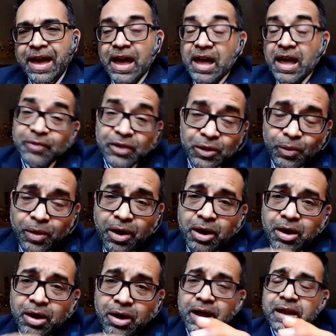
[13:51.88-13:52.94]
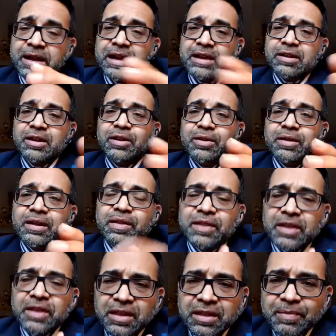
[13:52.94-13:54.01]
And if you are a leader who
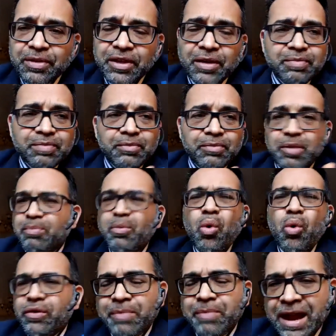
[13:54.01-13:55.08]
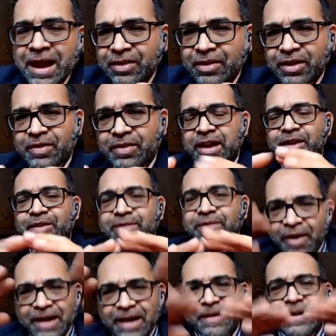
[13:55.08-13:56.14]
considers themselves more of a manager, that you
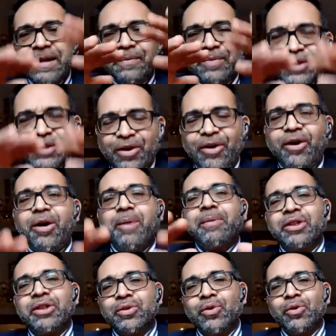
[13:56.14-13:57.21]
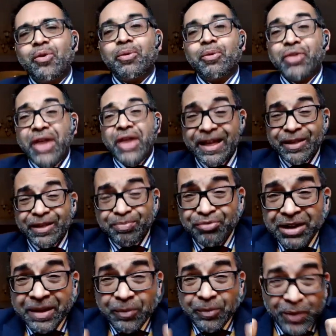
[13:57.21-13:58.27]
like the calm and the normal, that is
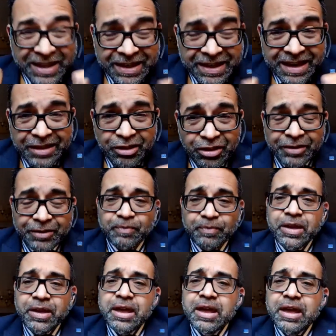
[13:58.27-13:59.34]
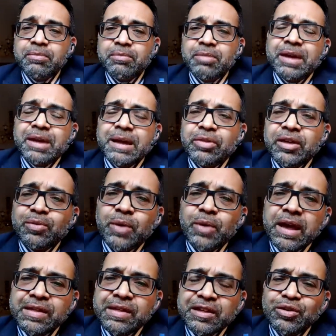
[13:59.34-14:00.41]
brilliant. We need you. But maybe there's
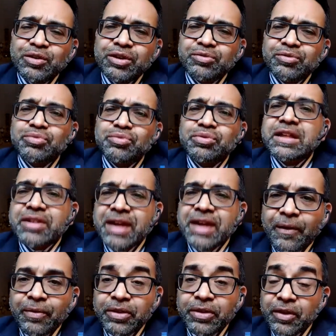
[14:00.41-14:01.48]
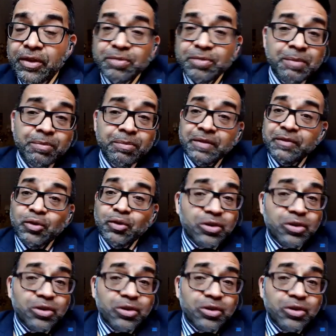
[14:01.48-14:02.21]
ways that you can reach out to those members of your